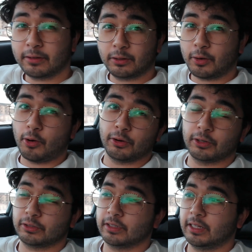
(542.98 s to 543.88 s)
into
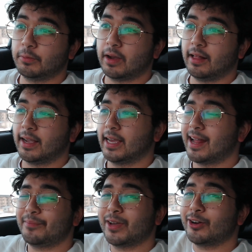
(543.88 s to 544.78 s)
corners really well. Again,
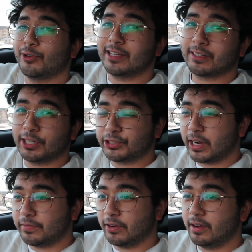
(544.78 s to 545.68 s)
I'm not a race car
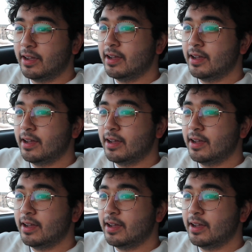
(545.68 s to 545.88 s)
driver.